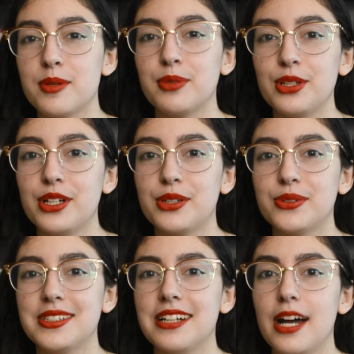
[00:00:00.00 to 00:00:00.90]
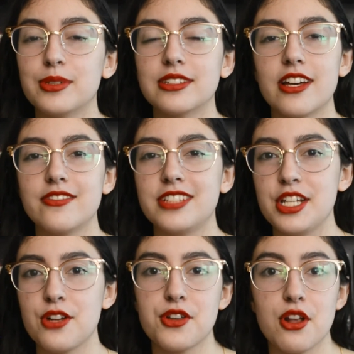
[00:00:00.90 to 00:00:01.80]
below. I would love to
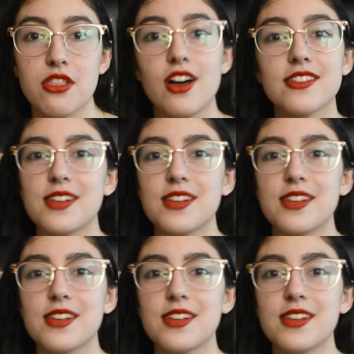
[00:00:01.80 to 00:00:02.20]
hear your thoughts